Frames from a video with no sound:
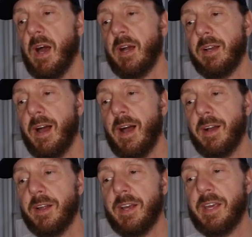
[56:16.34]
I'm
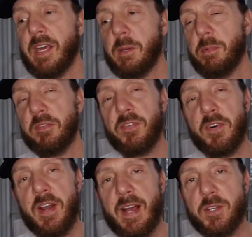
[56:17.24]
going to keep it
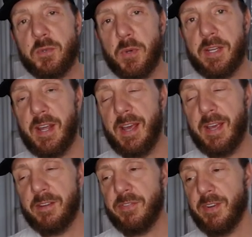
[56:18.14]
for next week,
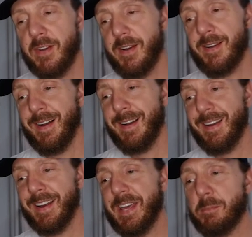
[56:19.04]
Dave. I'm
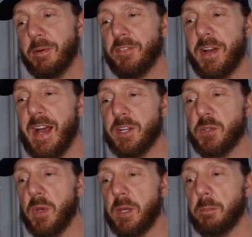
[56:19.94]
going to keep it for
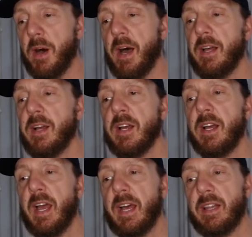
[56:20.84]
next week, but
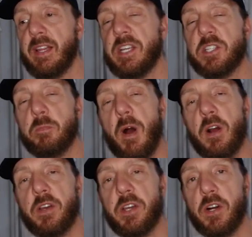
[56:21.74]
at least
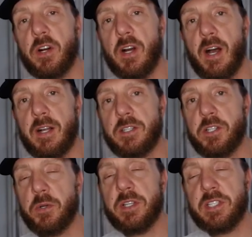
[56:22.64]
mark your,
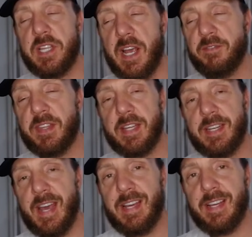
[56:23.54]
do a save the
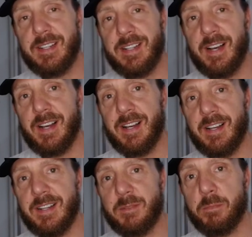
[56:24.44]
date,
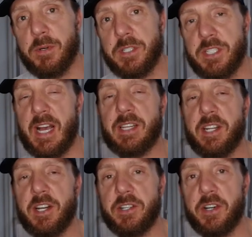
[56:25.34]

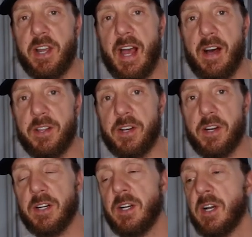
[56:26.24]
protected on your
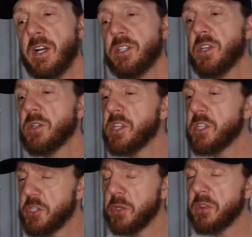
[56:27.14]
calendar. So is
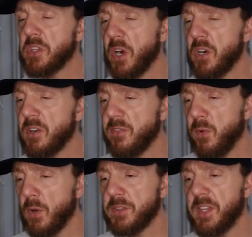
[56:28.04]
it June 3rd or
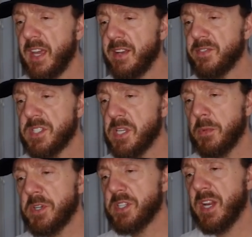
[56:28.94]
4th, Dave? For
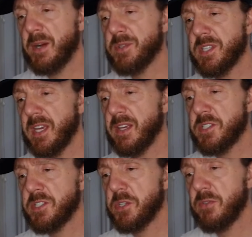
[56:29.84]
some reason I was
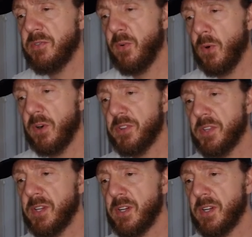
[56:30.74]
thinking June 4th.